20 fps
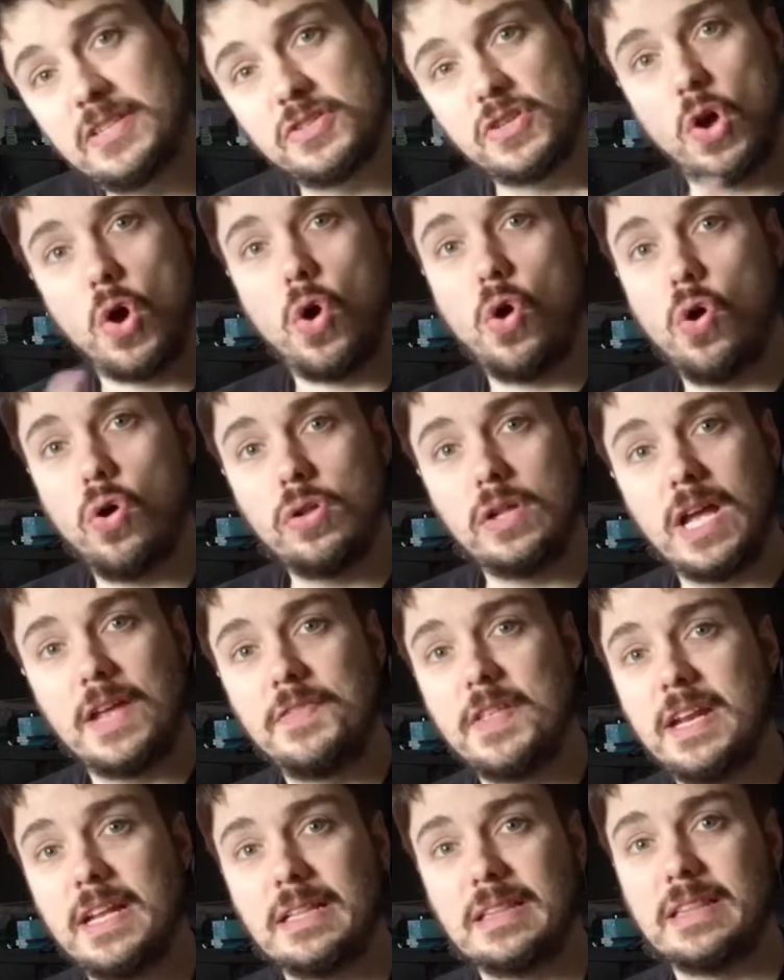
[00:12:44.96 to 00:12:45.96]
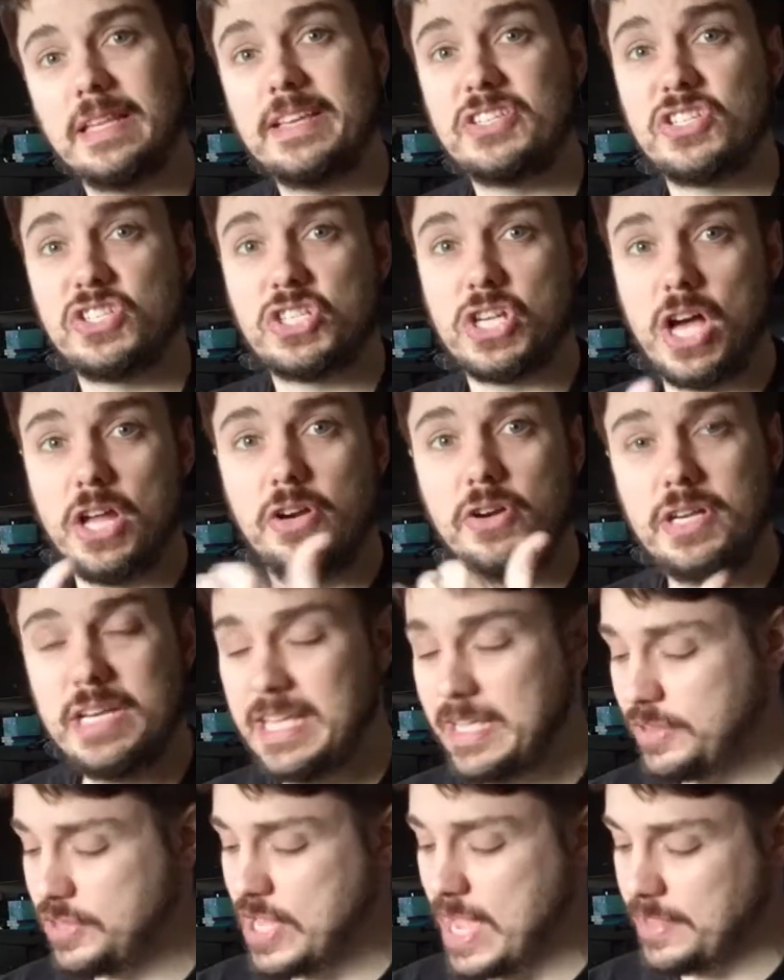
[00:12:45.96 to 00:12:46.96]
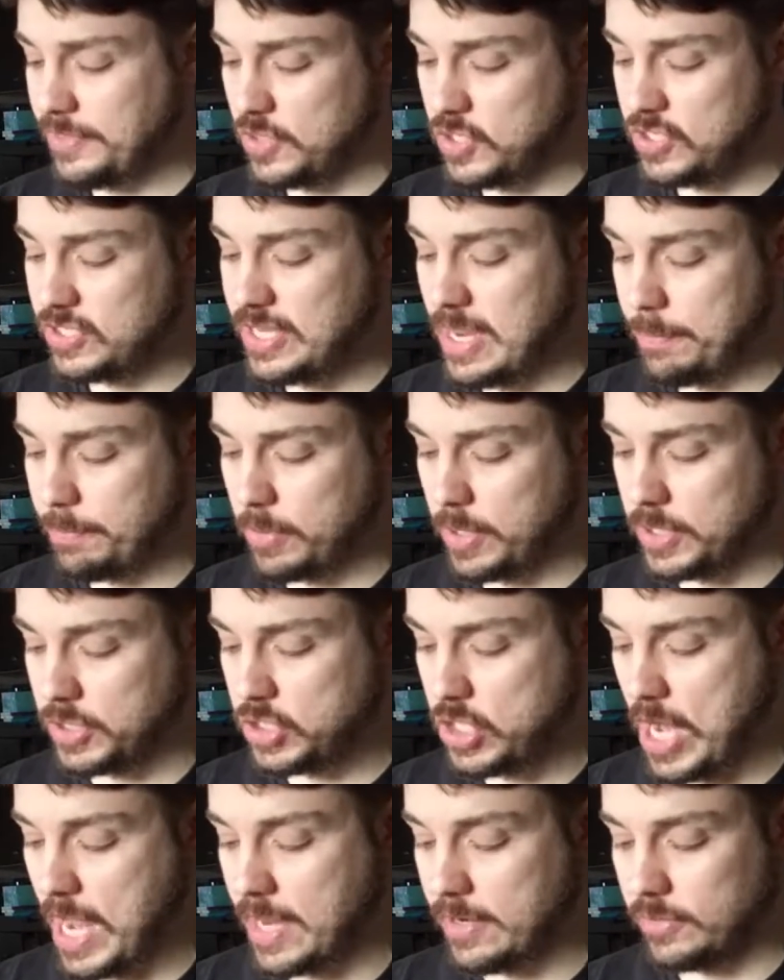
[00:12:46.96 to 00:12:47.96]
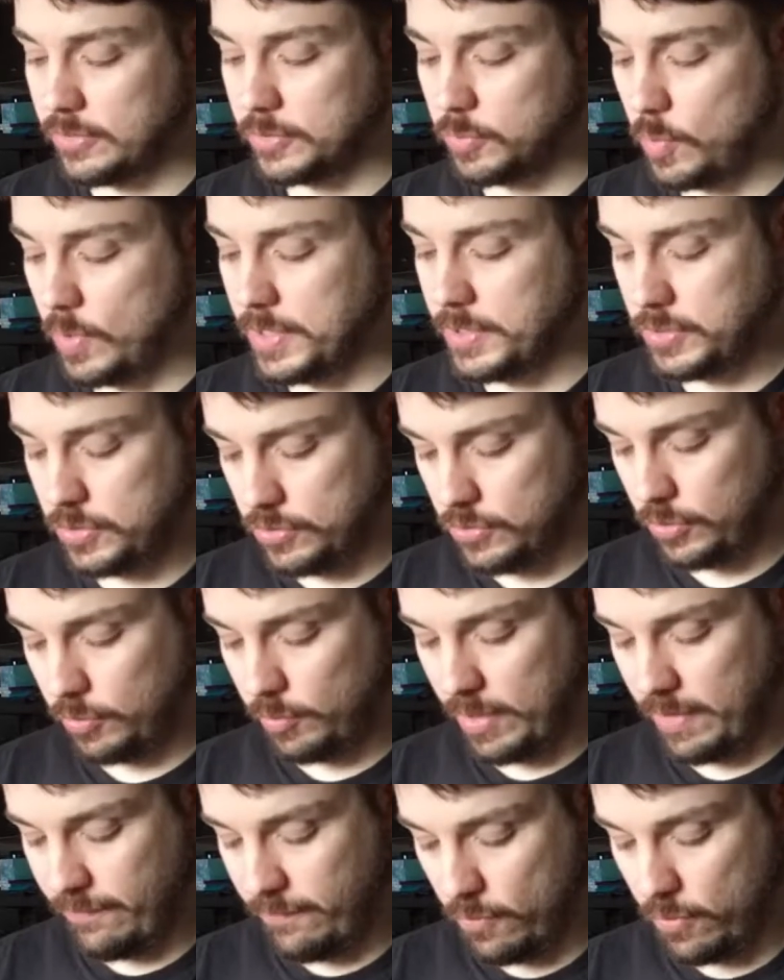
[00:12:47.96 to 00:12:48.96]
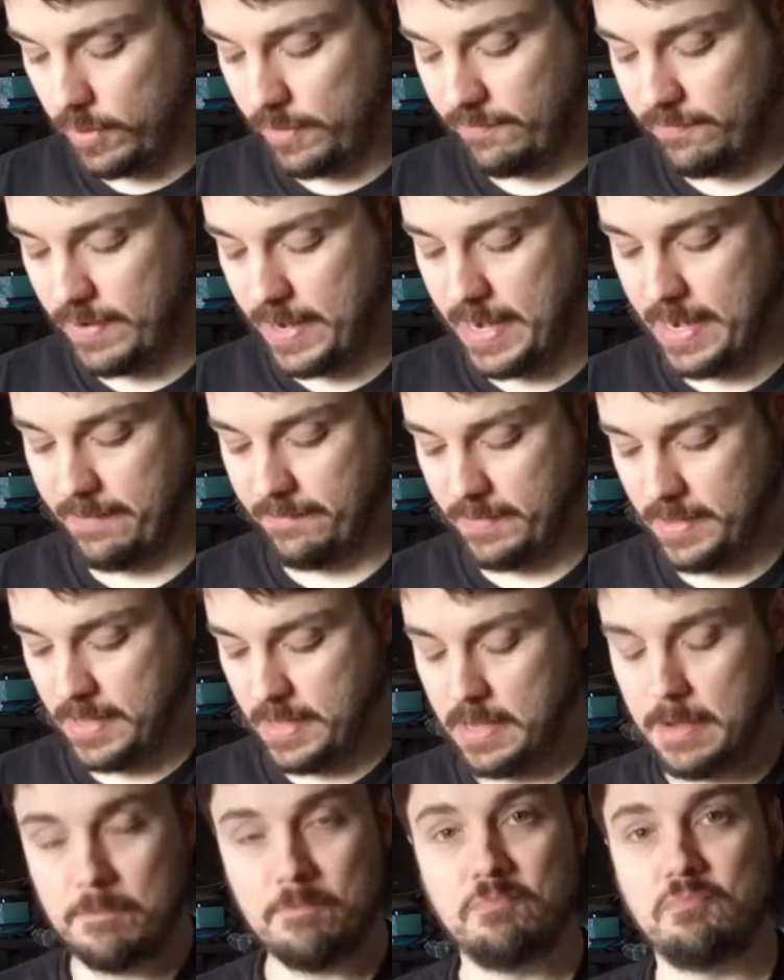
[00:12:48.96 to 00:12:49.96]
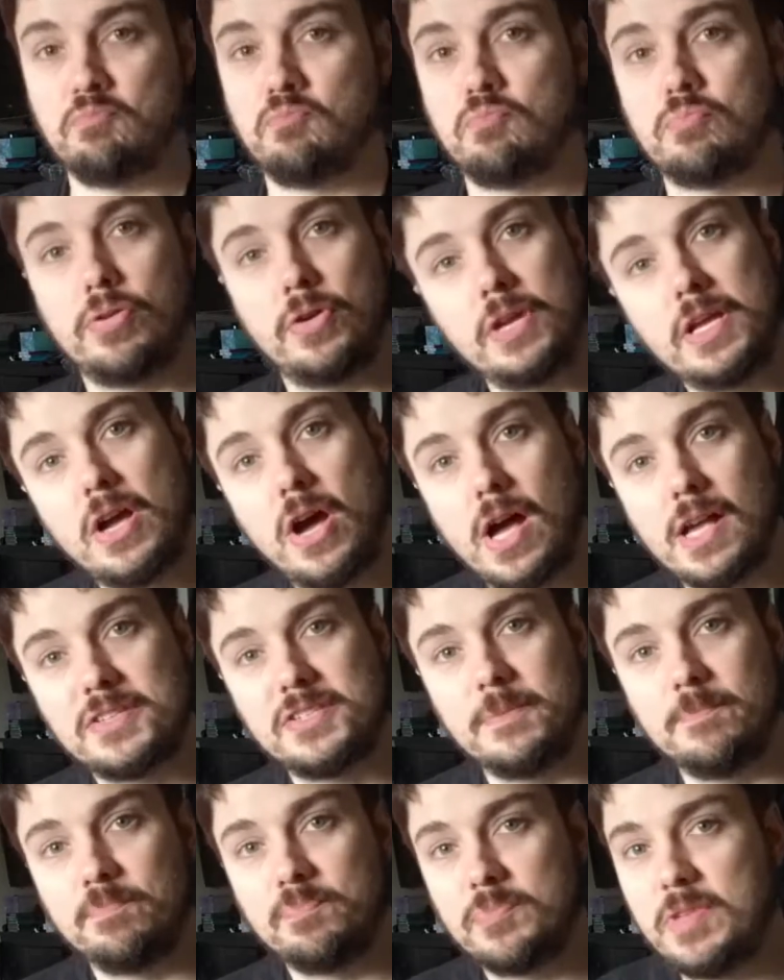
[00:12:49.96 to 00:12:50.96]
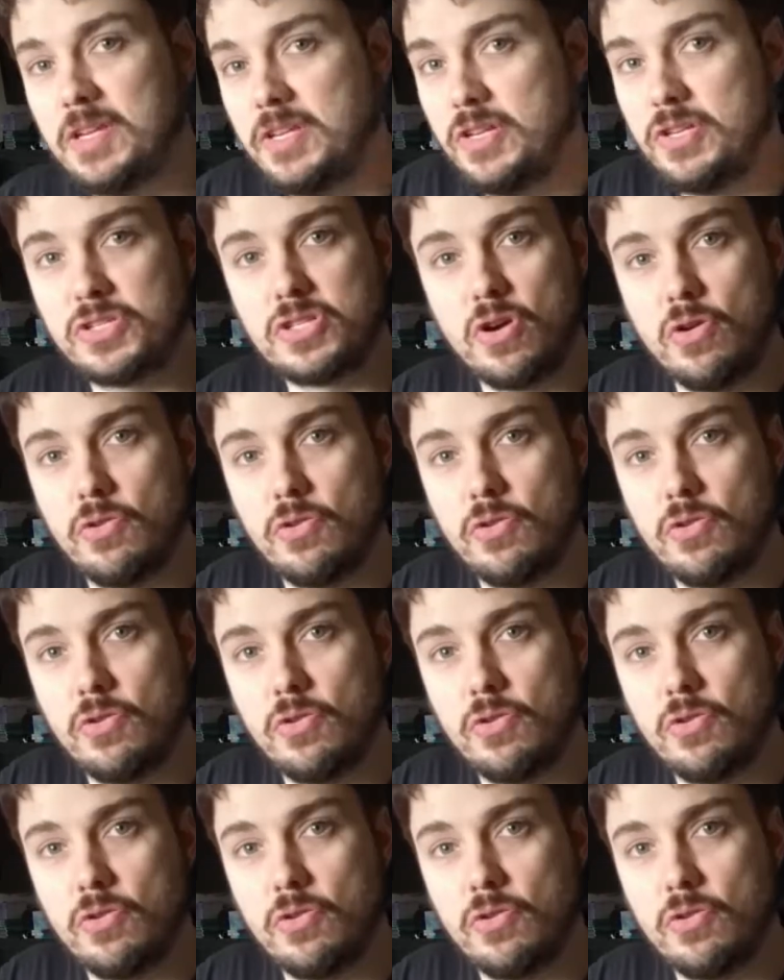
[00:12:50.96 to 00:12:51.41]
as a whole, and then it lists underneath that the separate channels, 1, 2, 3, 4, and 5. Pretty awesome. Then you just